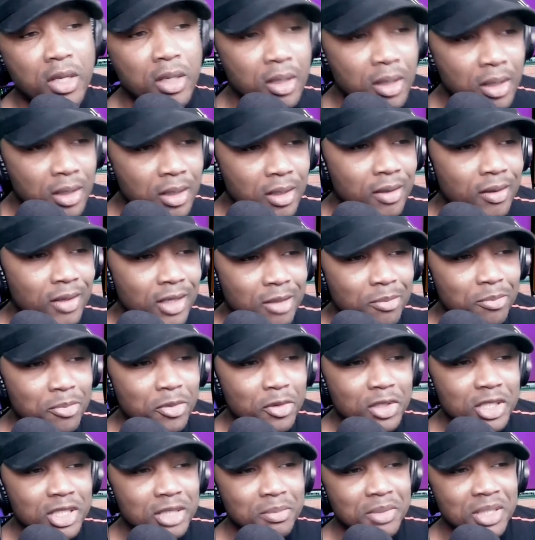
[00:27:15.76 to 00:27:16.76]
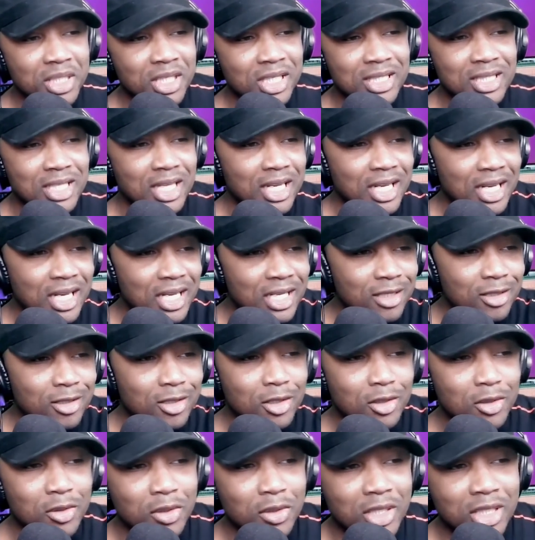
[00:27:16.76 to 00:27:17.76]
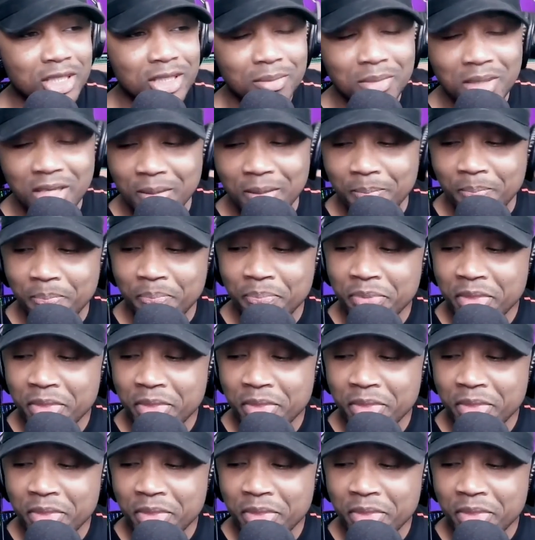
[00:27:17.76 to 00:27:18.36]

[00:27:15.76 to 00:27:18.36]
When it post, me just send the link to you, isn't it?